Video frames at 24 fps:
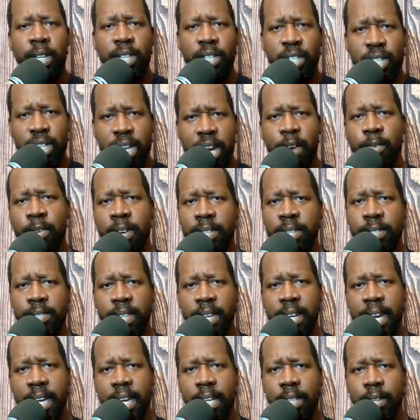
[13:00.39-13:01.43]
Jared is the
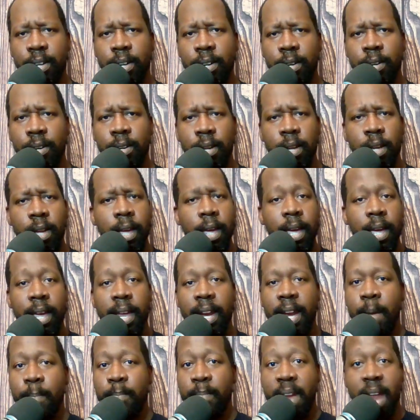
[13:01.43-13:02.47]
killer,
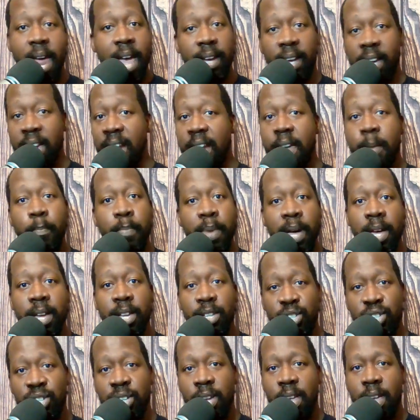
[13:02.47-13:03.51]
and I'm not gonna
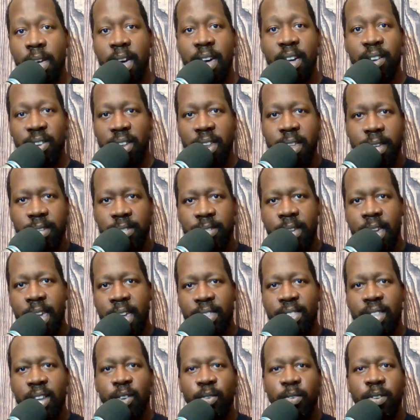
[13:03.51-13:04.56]
budge unless
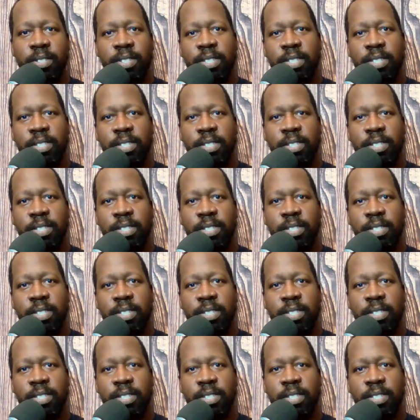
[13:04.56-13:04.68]
there is